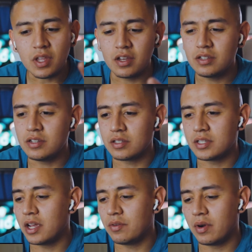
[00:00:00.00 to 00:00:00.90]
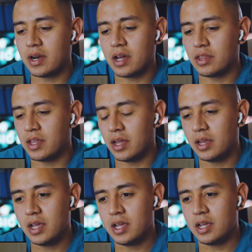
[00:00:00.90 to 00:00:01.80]
He's just saying right now
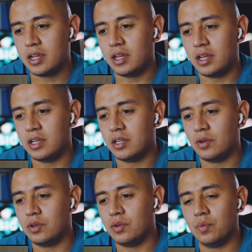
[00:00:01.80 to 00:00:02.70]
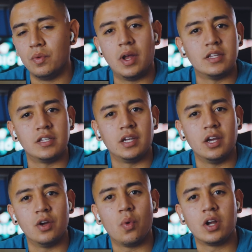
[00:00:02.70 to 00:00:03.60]
that he, as a
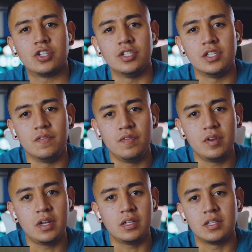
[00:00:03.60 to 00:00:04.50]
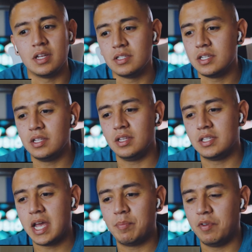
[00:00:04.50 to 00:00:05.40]
kid watching TV and seeing
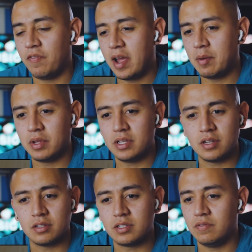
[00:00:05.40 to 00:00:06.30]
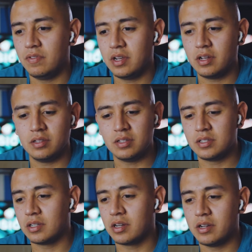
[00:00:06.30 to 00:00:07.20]
these happy families on TV, on these
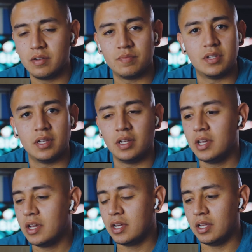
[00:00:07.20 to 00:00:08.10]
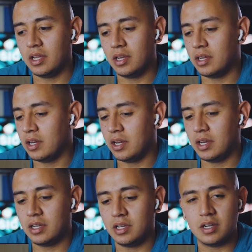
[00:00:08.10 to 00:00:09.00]
sitcoms, that
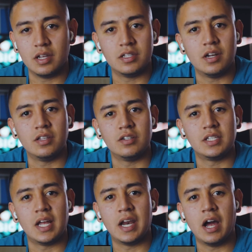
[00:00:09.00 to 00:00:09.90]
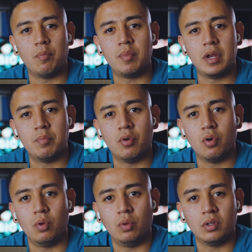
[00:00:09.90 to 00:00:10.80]
he doesn't understand how
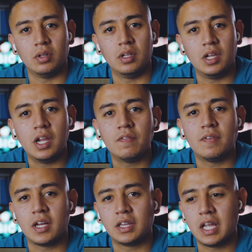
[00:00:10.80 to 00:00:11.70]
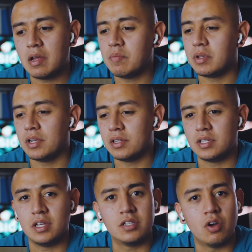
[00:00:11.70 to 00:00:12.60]
people live like that,
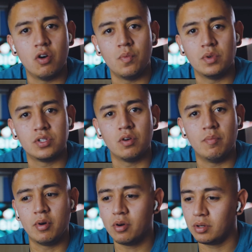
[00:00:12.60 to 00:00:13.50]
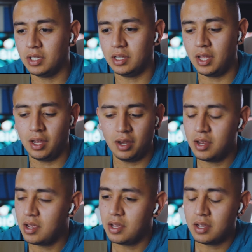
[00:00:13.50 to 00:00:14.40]
because his home was so broken that
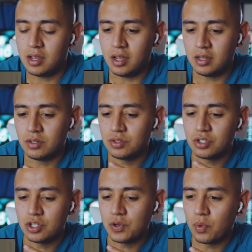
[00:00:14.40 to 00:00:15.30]
it was just